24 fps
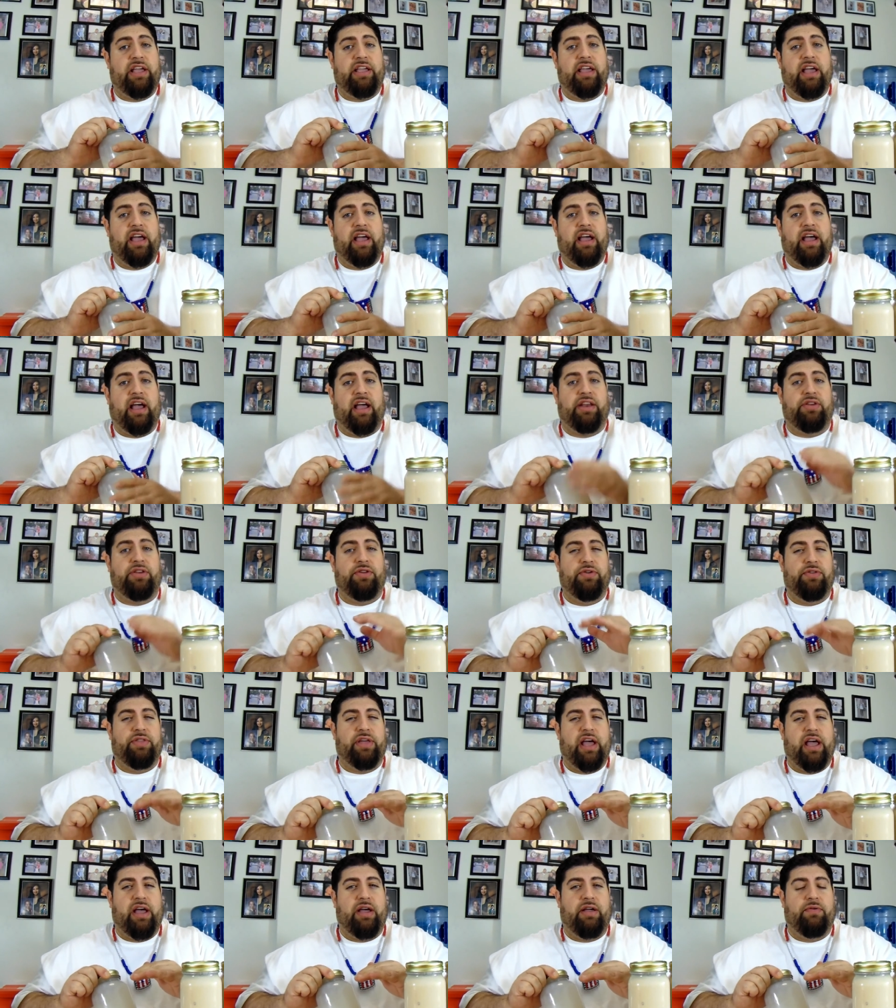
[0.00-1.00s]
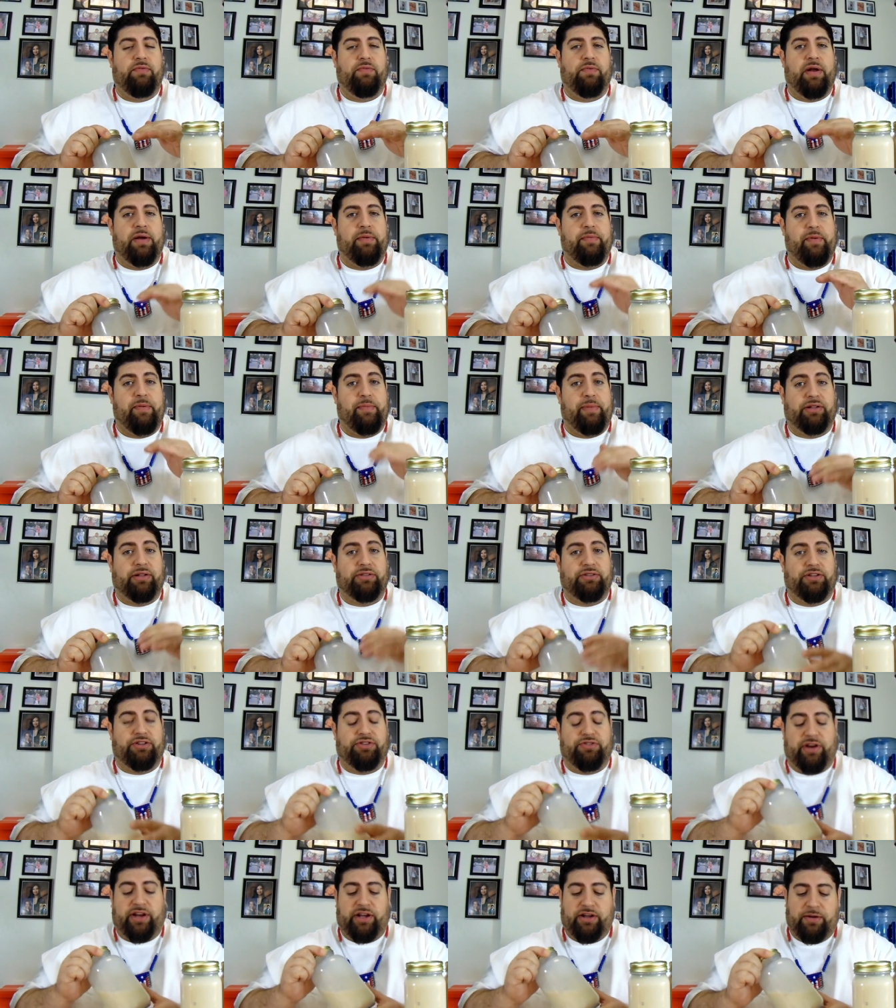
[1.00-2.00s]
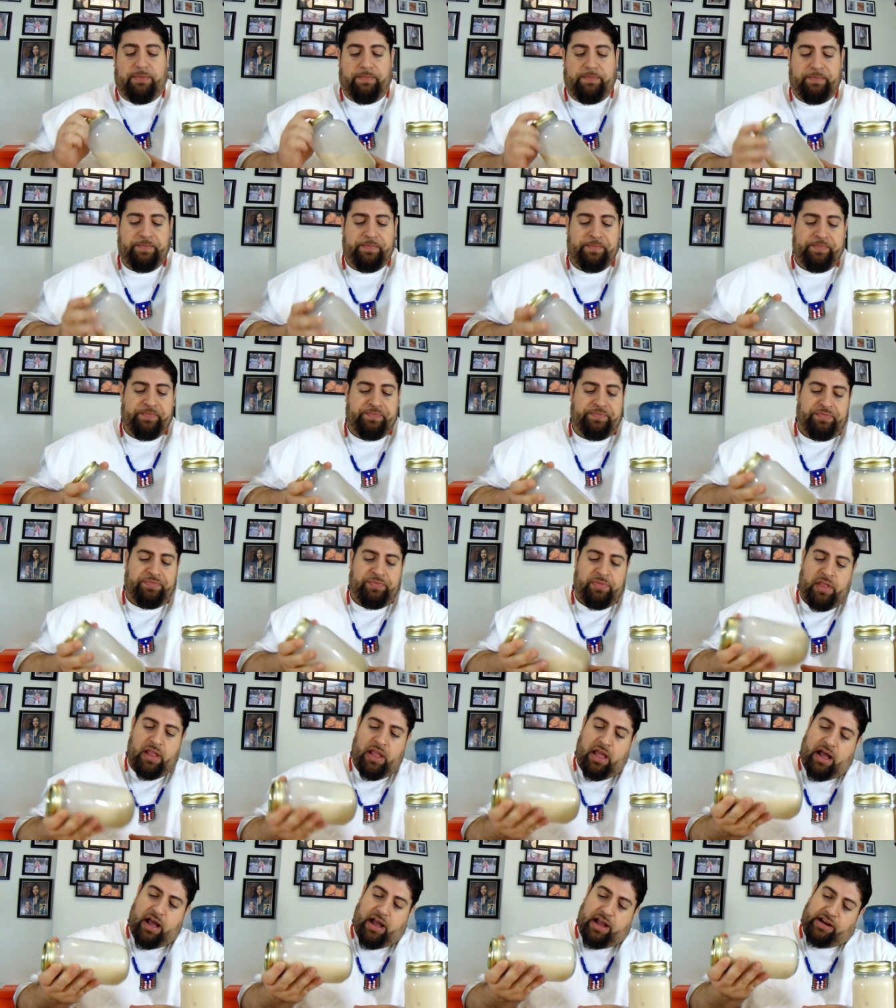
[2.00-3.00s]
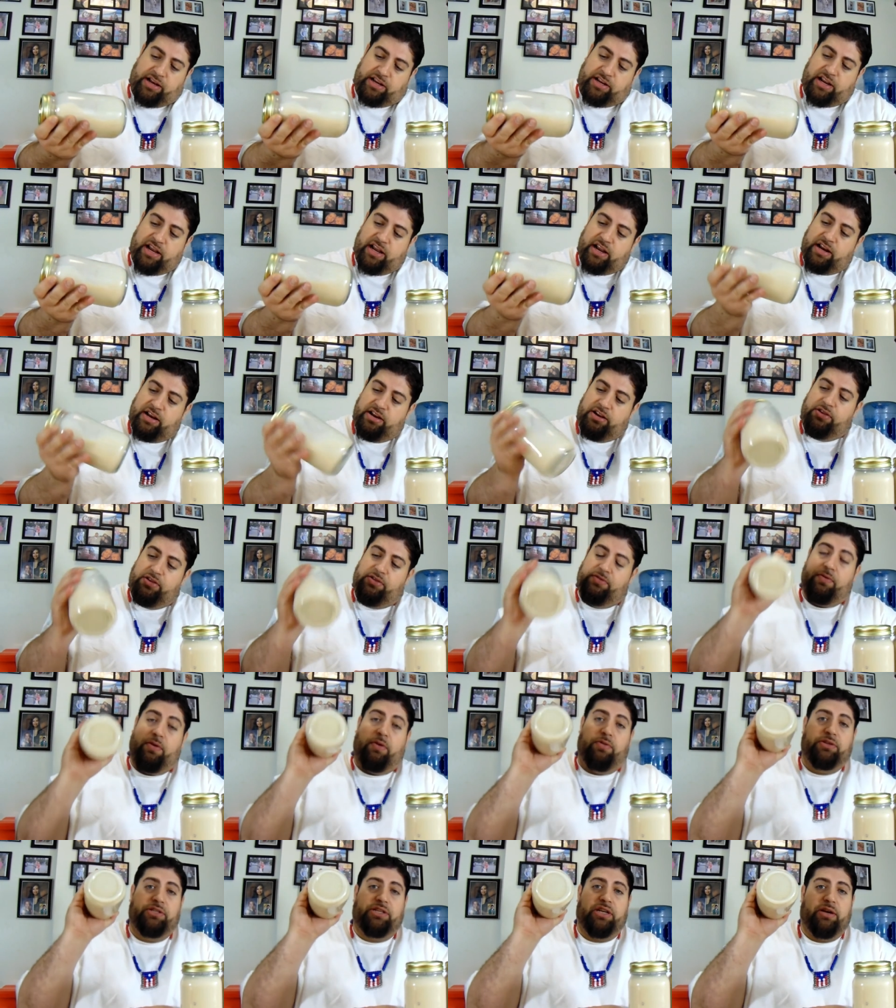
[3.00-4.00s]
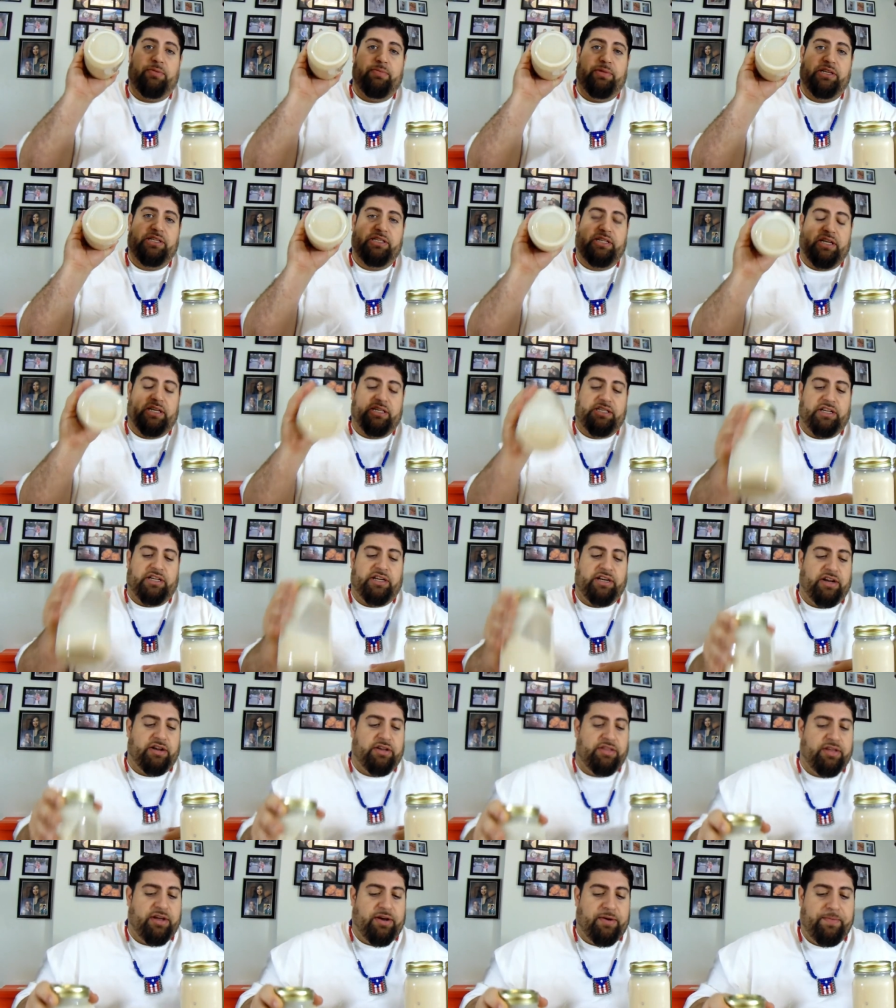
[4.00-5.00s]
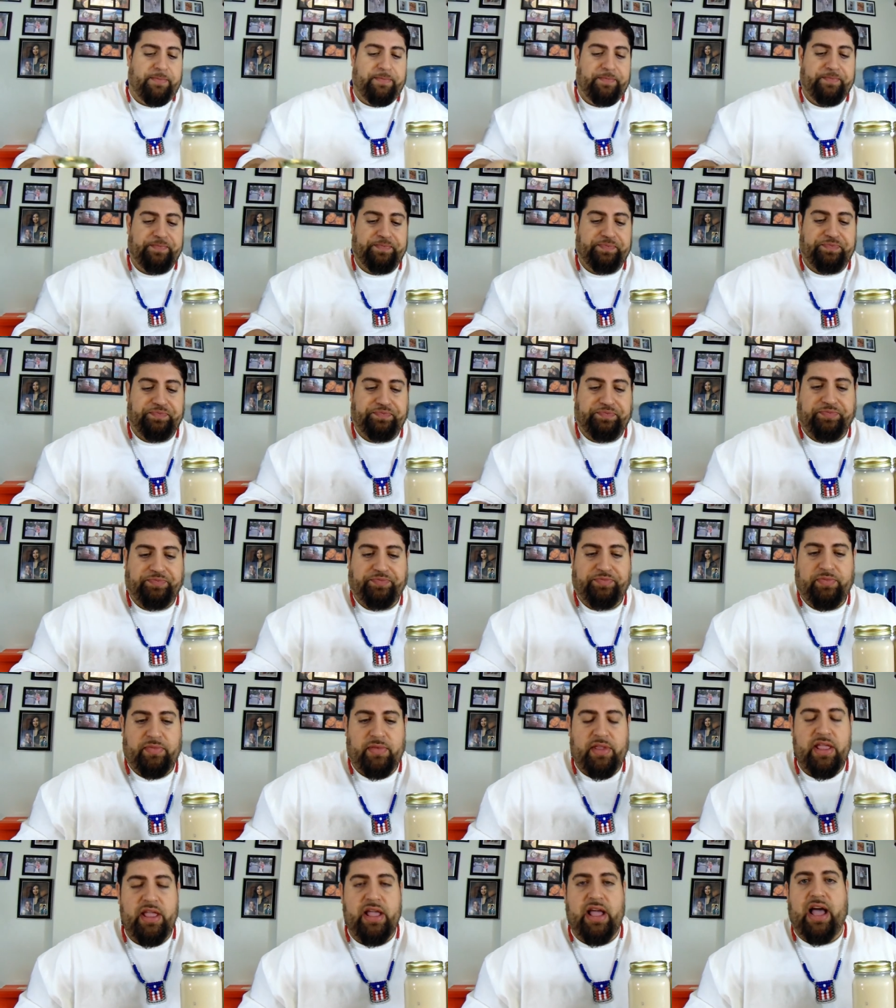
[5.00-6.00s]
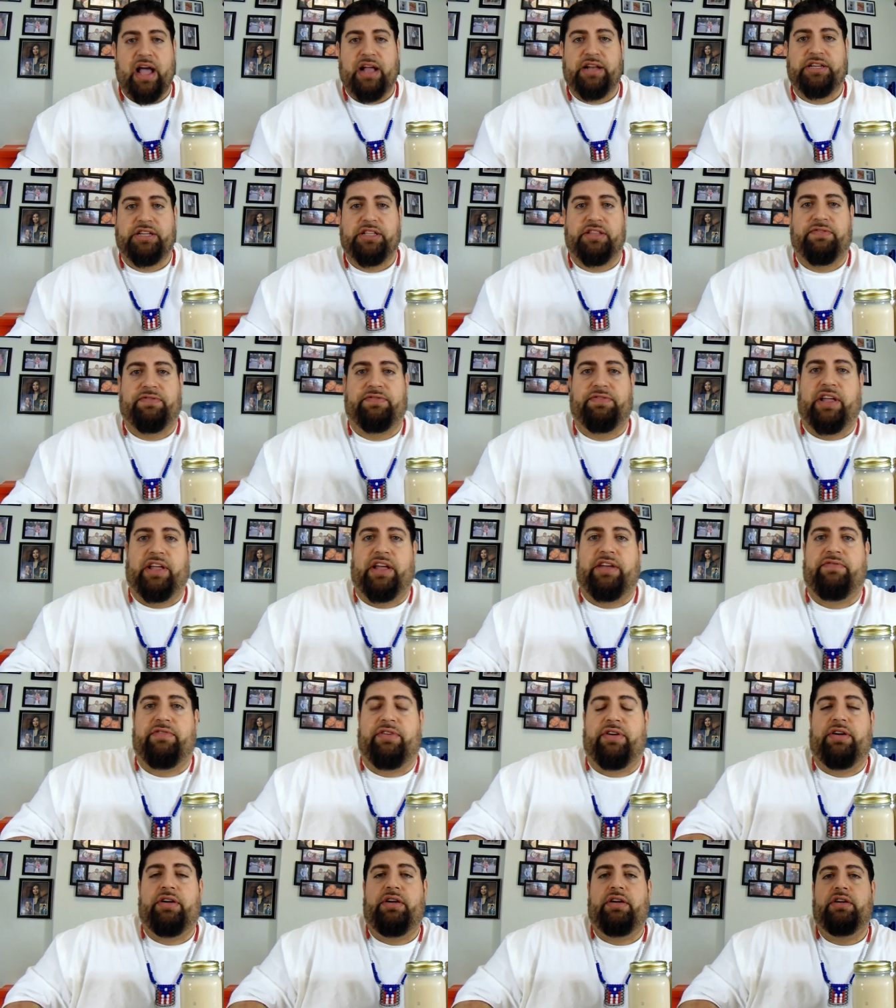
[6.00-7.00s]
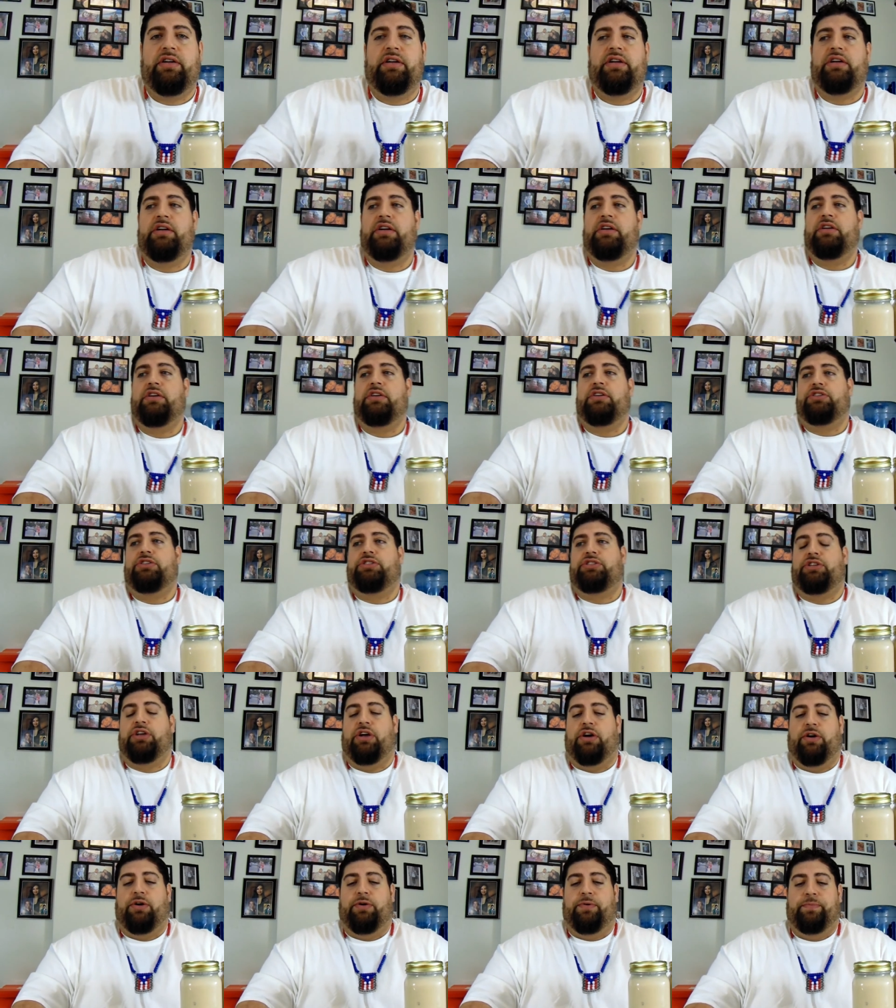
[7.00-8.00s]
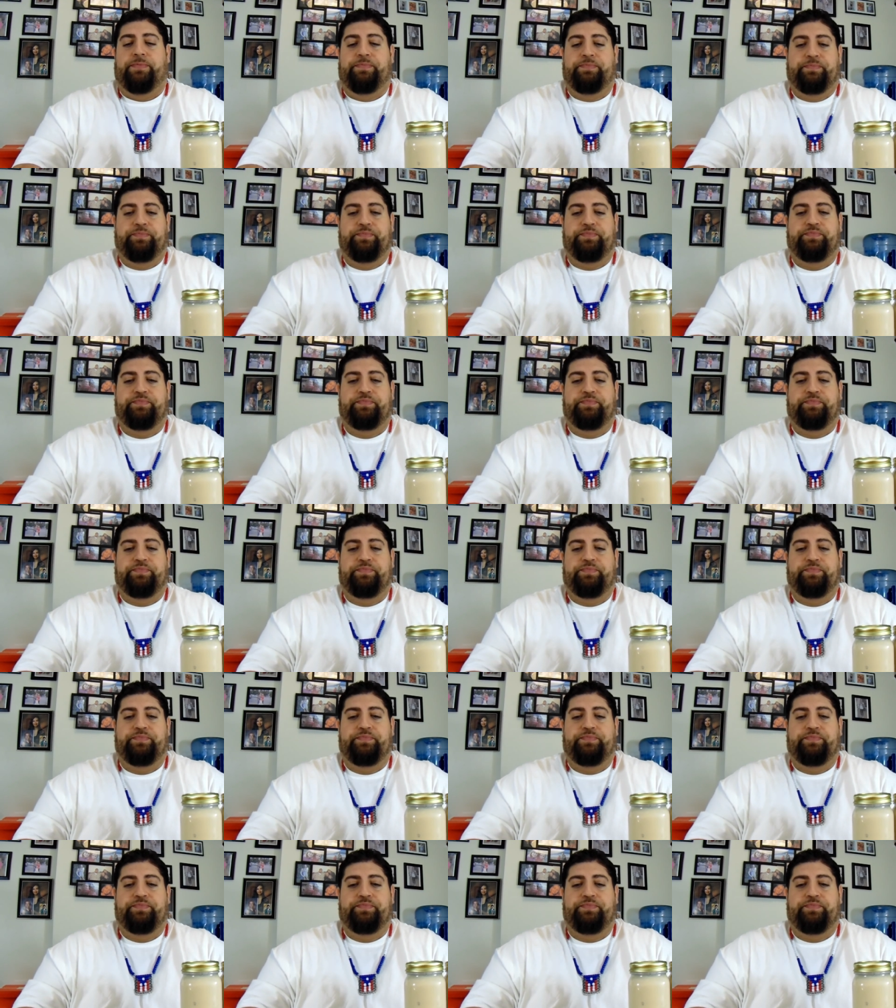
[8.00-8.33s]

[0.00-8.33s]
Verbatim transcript: that yet. I do that when I'm about to drink them. I did throw cinnamon sticks in here though. Add to the flavor. So,